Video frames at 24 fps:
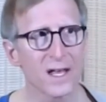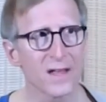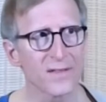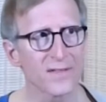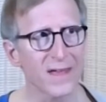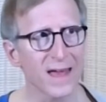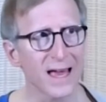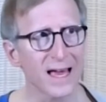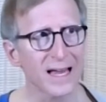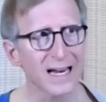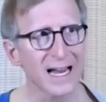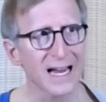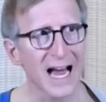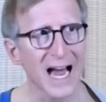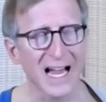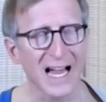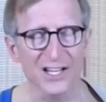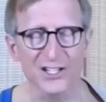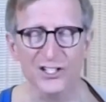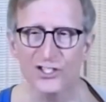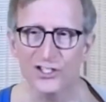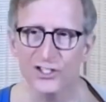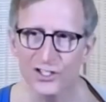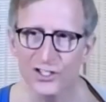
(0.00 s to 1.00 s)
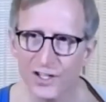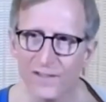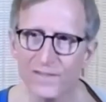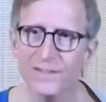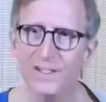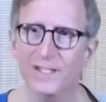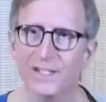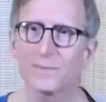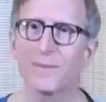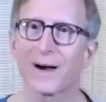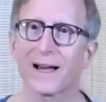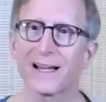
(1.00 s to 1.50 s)
that I
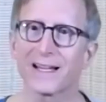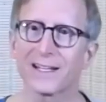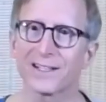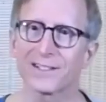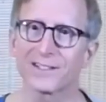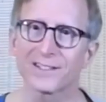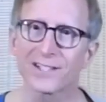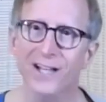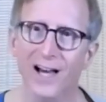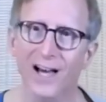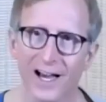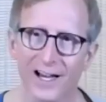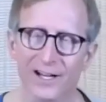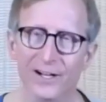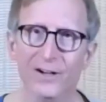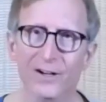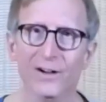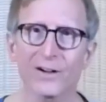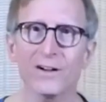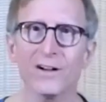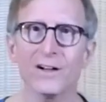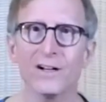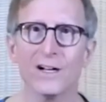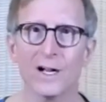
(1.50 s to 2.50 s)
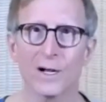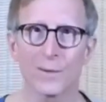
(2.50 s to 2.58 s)
shifted my entire